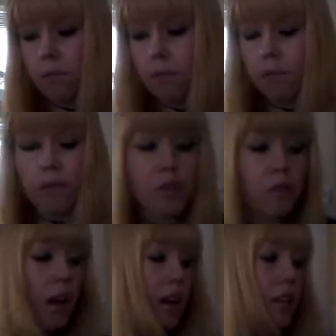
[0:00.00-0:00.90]
So
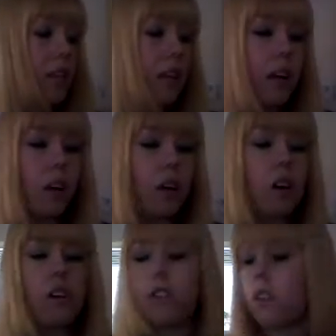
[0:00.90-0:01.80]
I did that
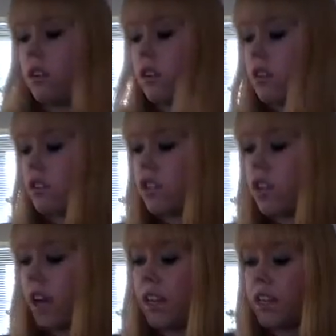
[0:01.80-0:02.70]
on
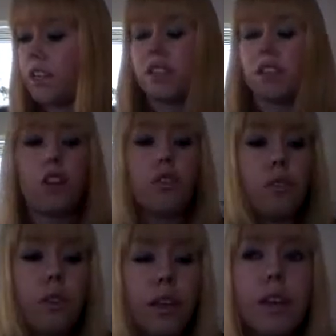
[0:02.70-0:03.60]
Chinese New
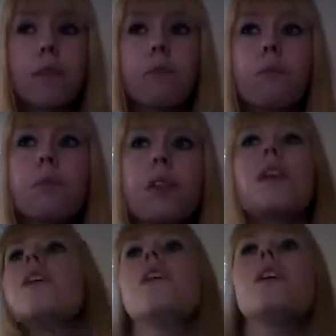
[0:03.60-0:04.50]
Year,
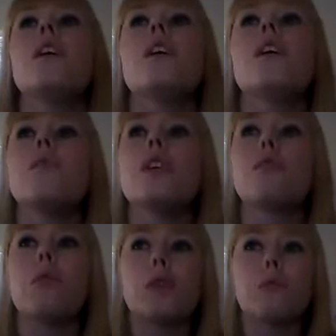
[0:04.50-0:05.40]
which
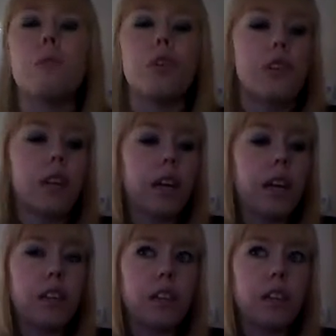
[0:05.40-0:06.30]
was
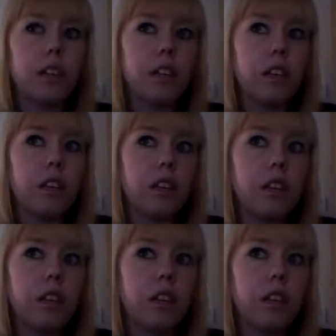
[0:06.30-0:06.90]
Monday, the